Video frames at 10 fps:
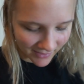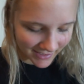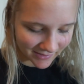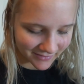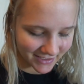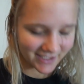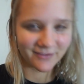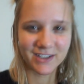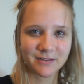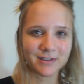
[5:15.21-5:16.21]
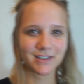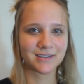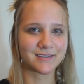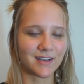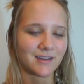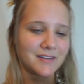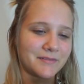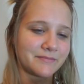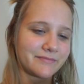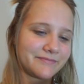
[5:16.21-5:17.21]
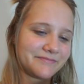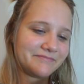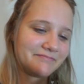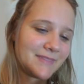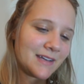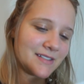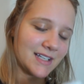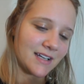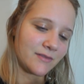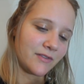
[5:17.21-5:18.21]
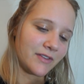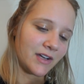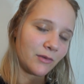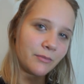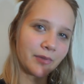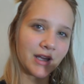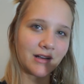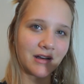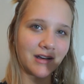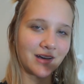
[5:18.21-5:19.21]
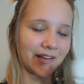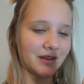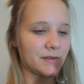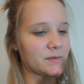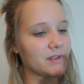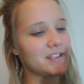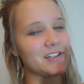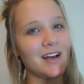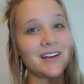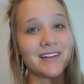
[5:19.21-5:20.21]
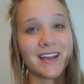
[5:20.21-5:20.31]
I don't think it really worked. That was kind of a fail, but it was worth a shot.